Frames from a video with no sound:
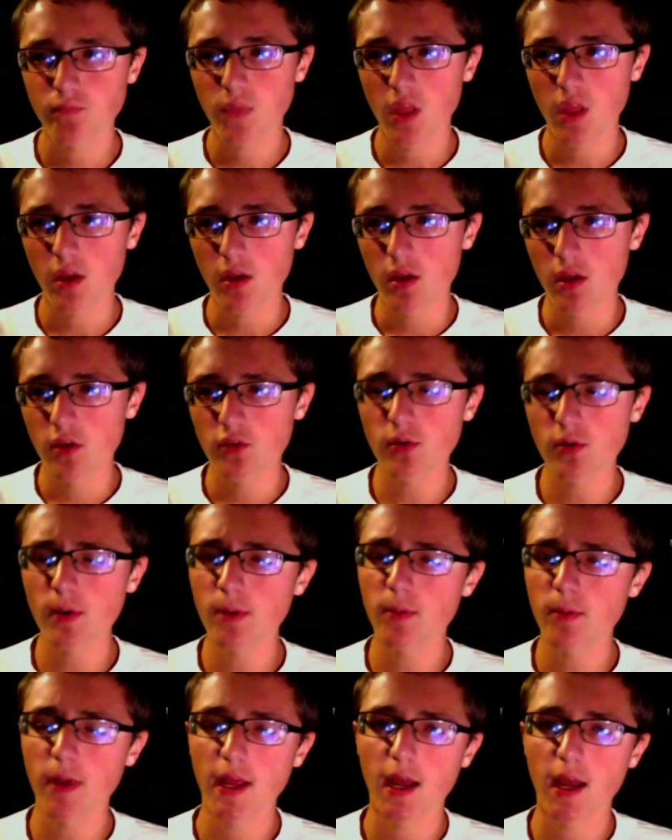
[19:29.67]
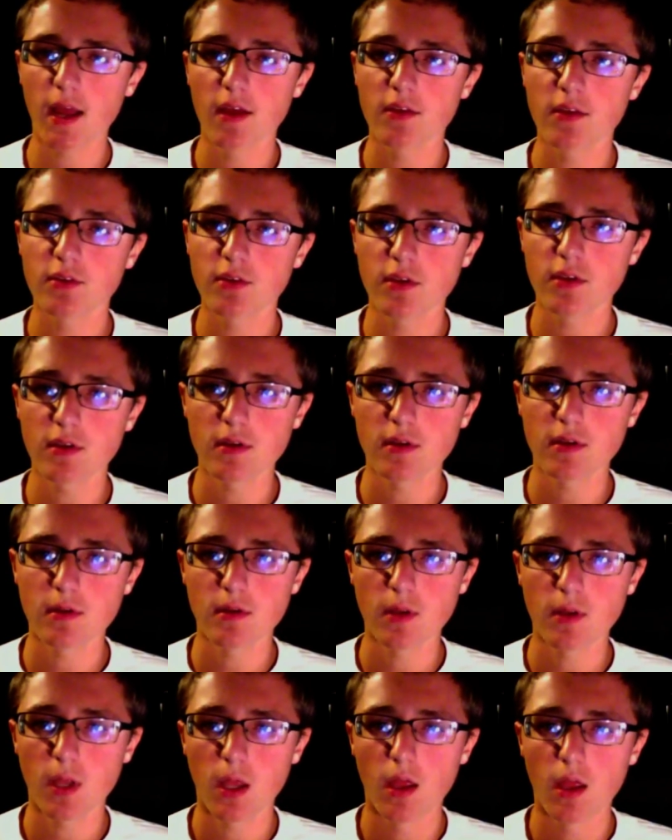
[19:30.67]
So anyway, guys,
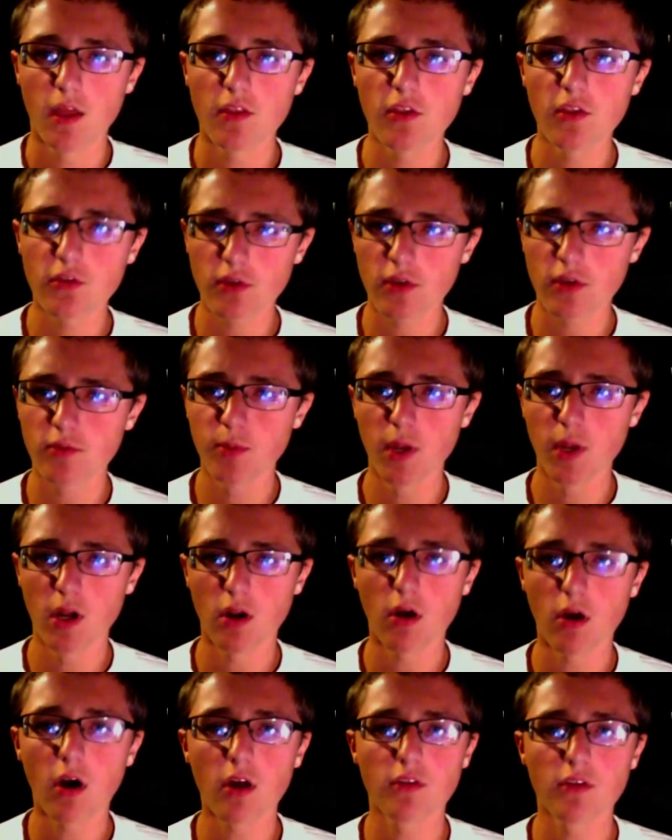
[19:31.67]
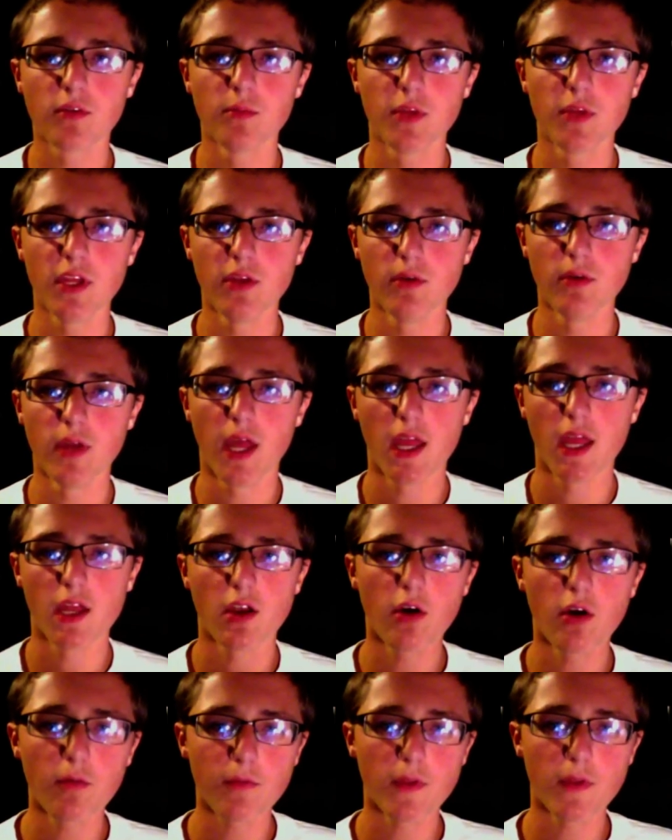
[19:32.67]
this has been an awesome Q&A, and
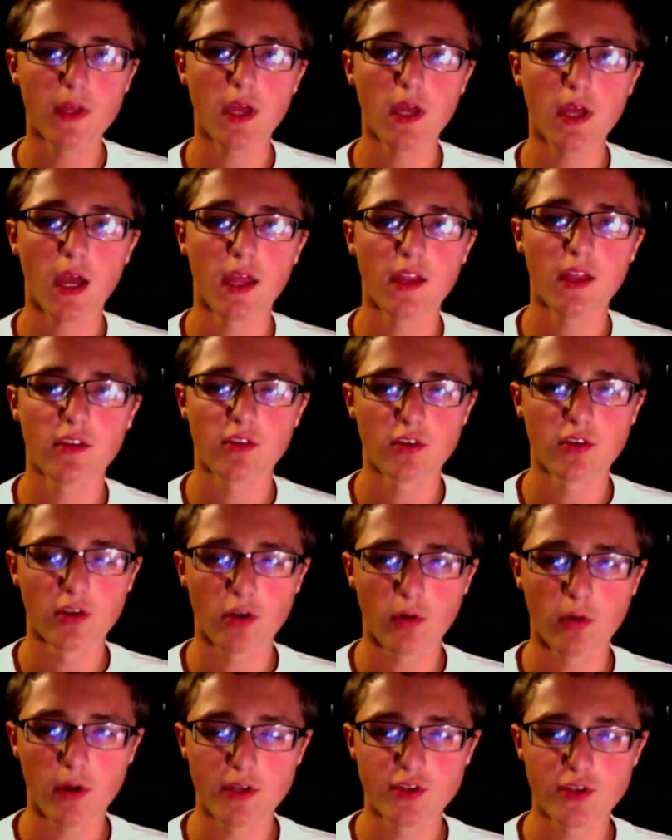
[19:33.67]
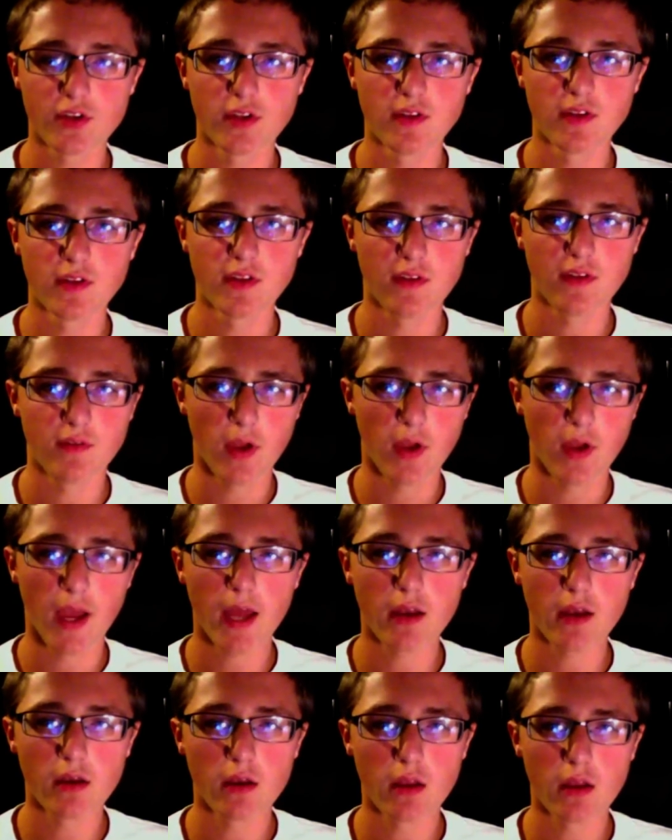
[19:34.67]
hopefully I answered your questions. If you had
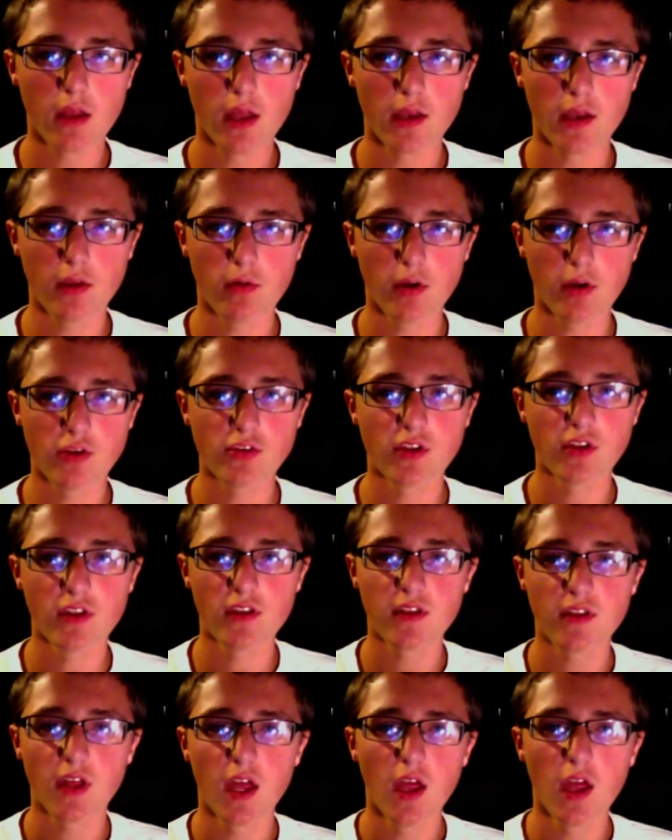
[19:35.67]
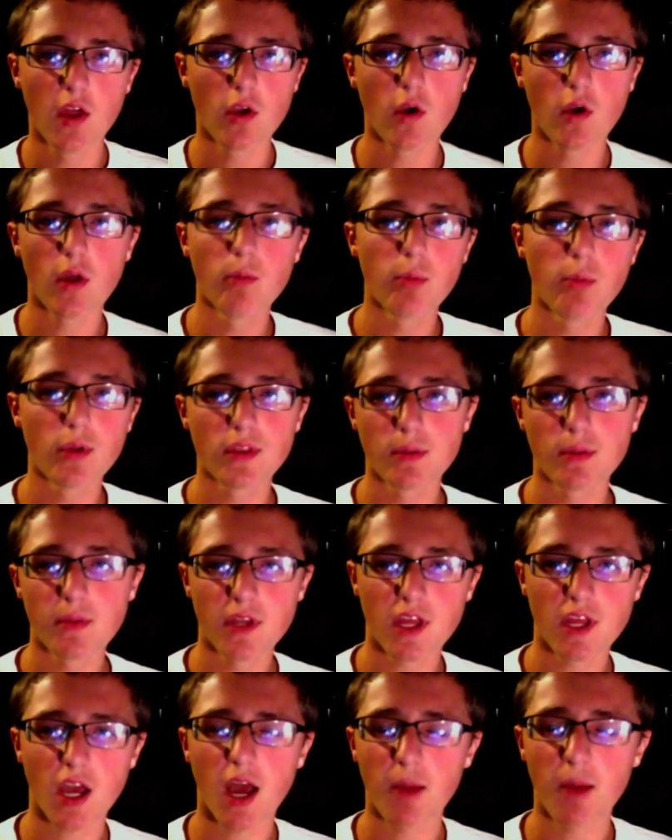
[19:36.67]
any questions, go ahead and put them in the
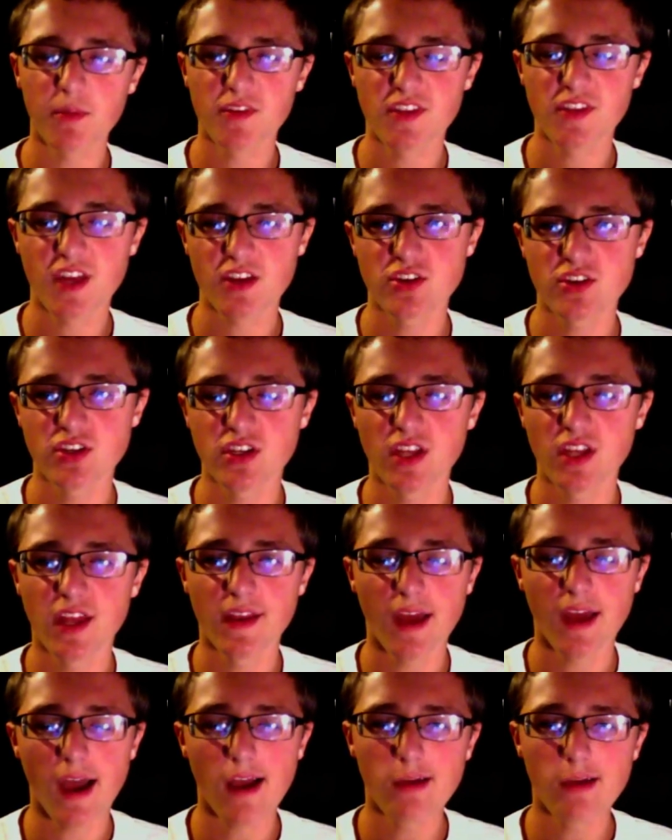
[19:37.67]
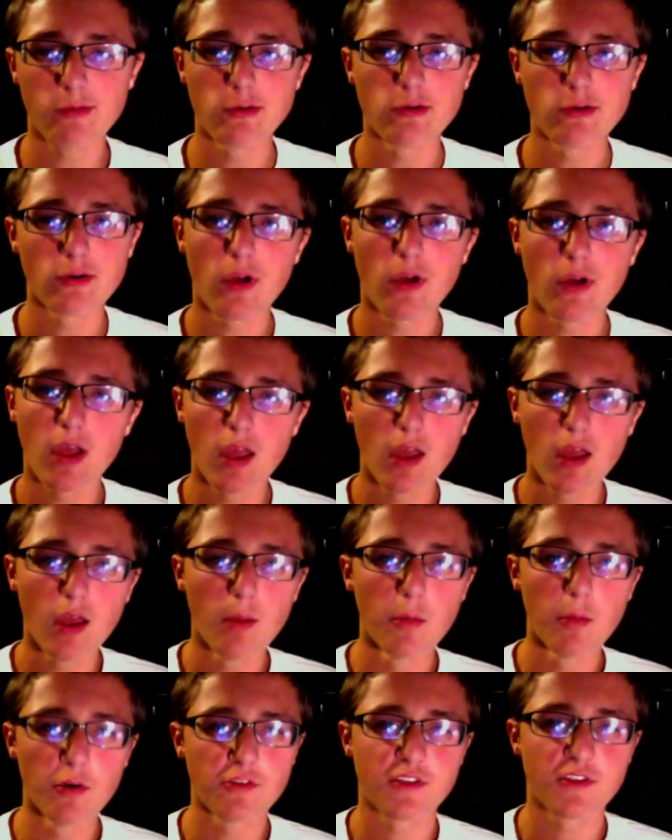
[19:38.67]
comment section, and I will
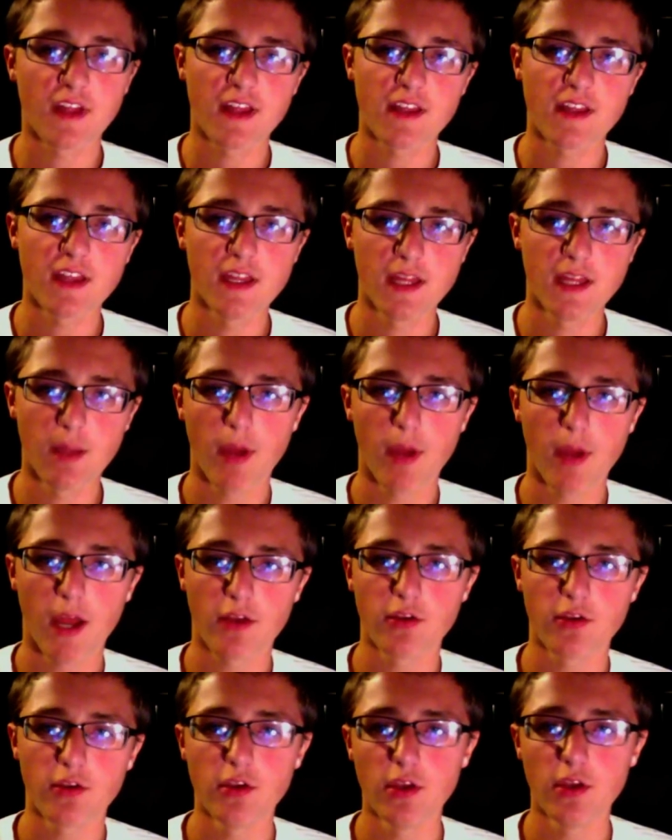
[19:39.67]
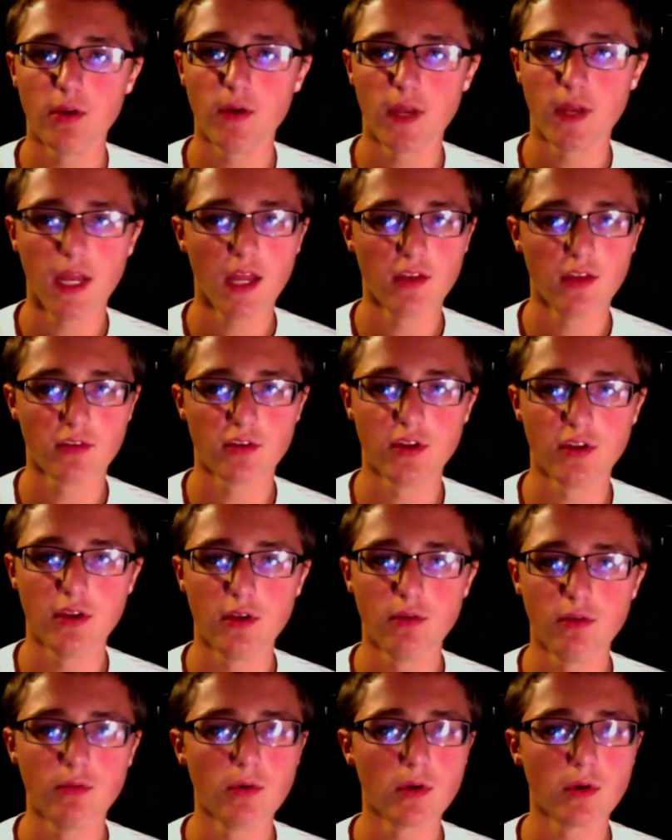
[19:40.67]
most likely get back to you and answer you
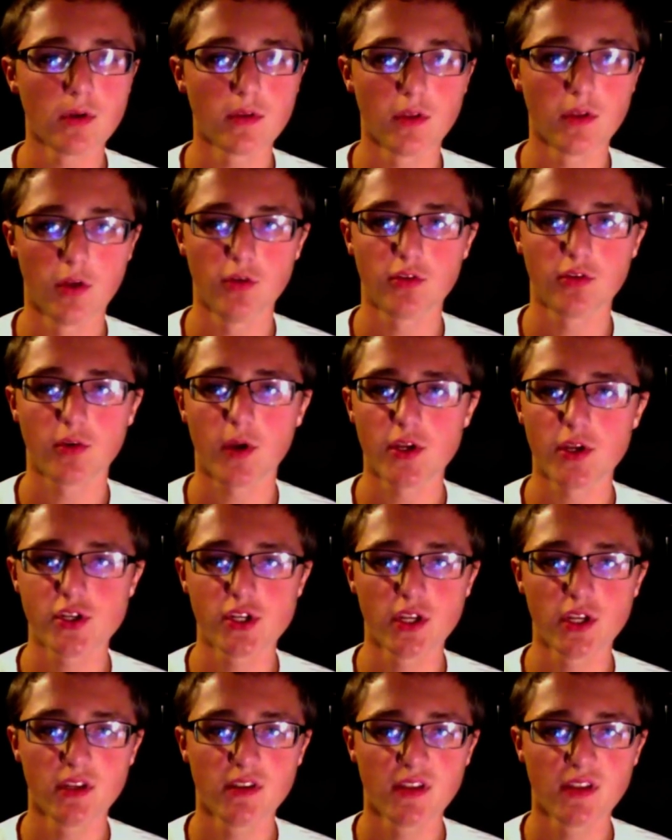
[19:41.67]
those questions.